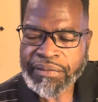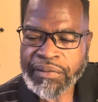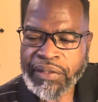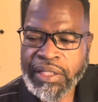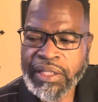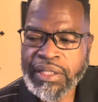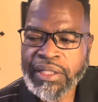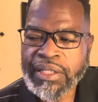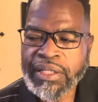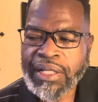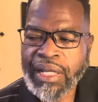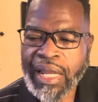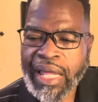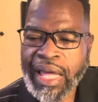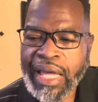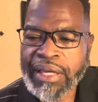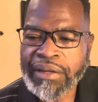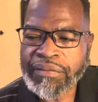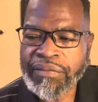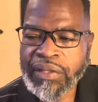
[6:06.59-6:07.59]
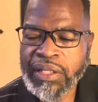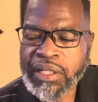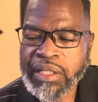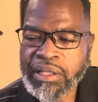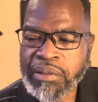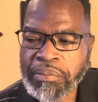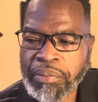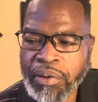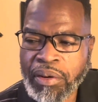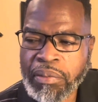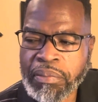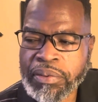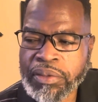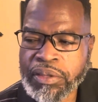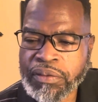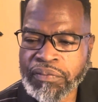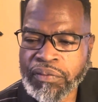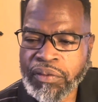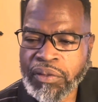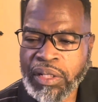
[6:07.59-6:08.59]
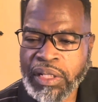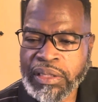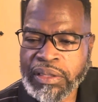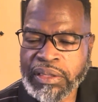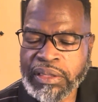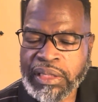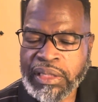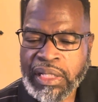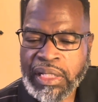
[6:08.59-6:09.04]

in the life that he purposed for us.